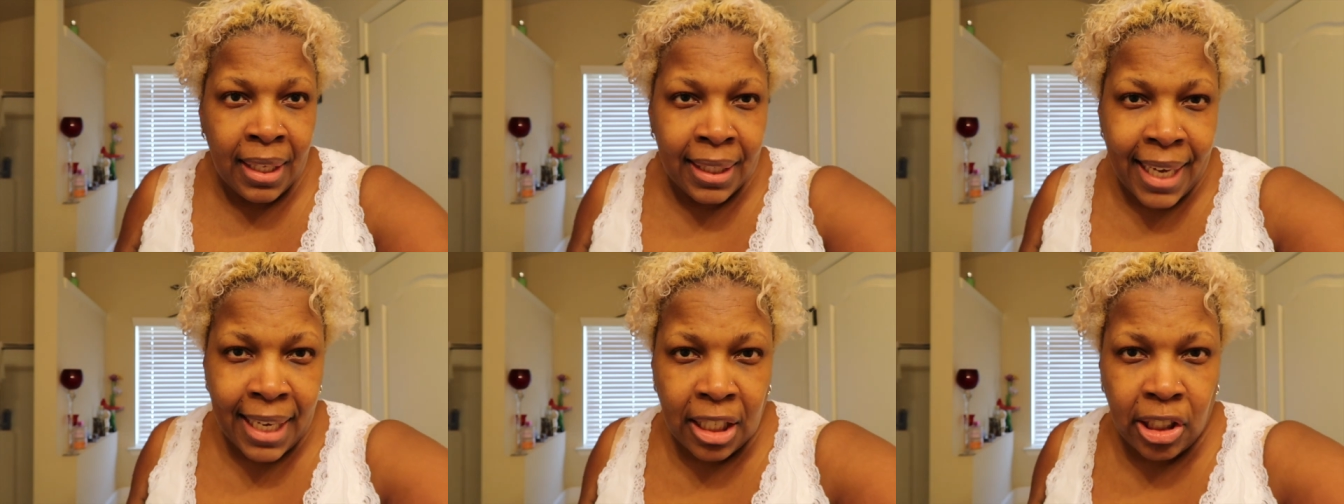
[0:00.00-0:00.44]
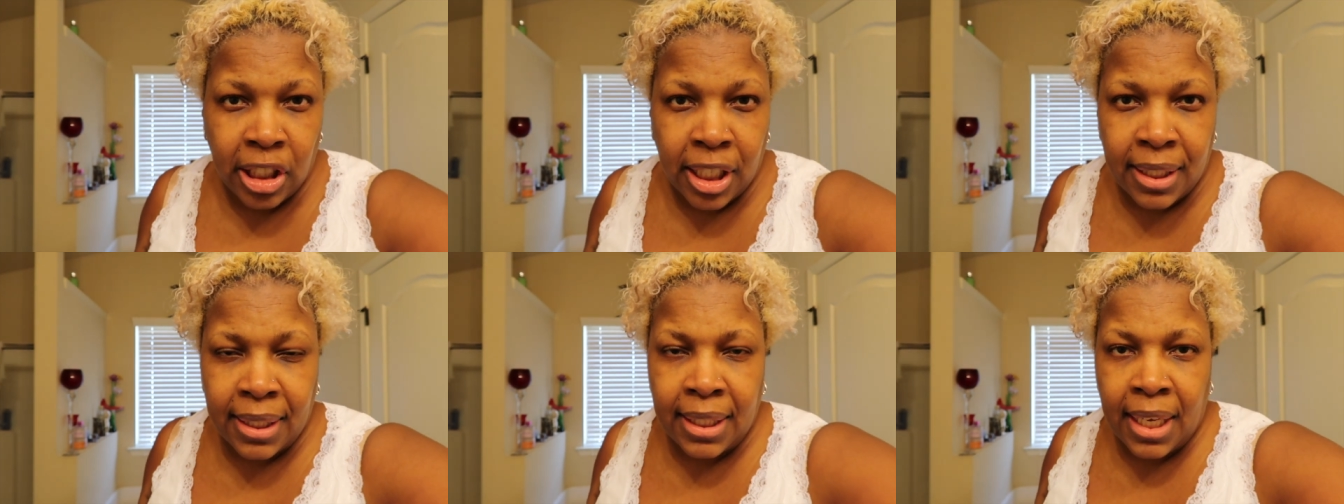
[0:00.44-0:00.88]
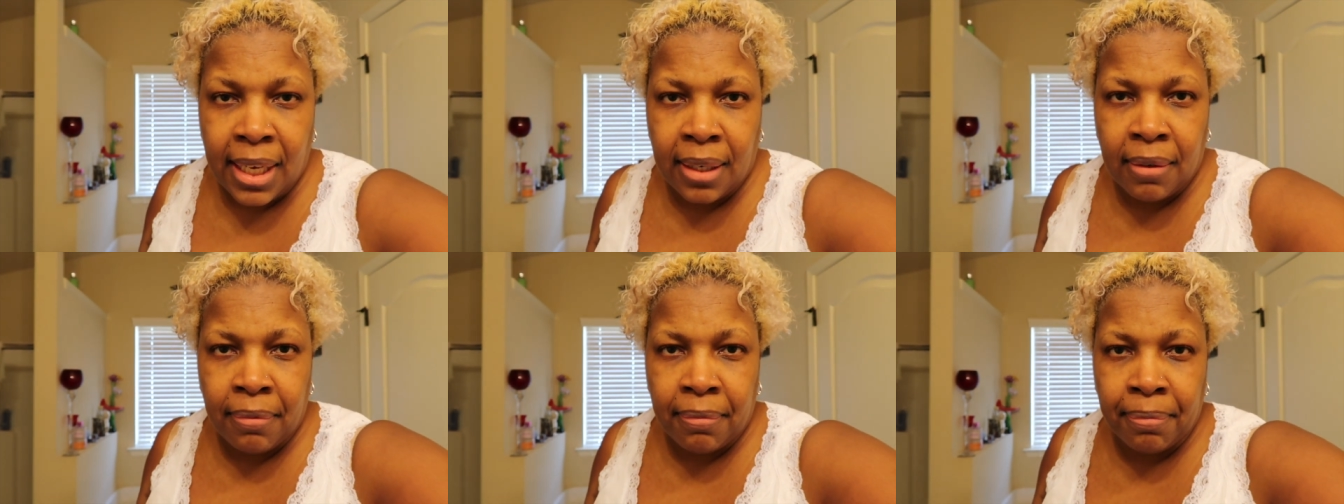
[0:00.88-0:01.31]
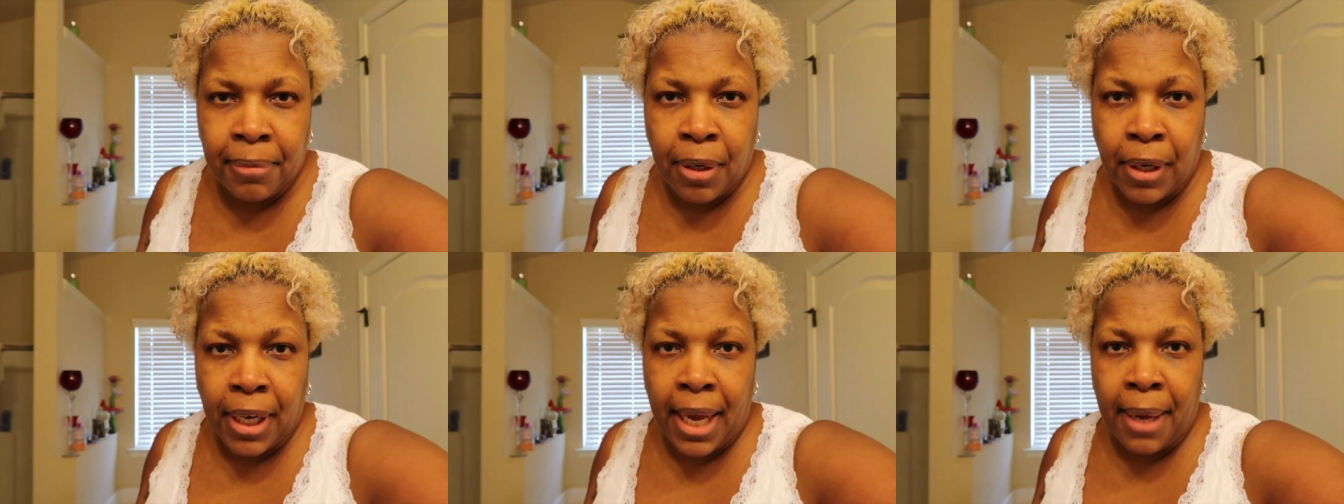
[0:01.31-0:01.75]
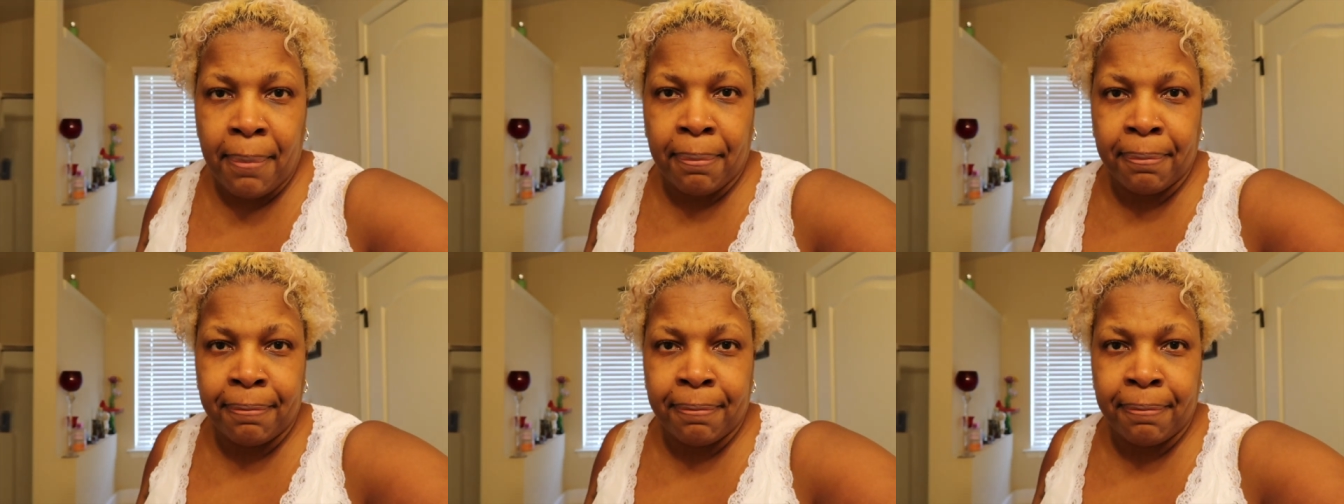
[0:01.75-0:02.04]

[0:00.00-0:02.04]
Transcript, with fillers: that he just did. Okay.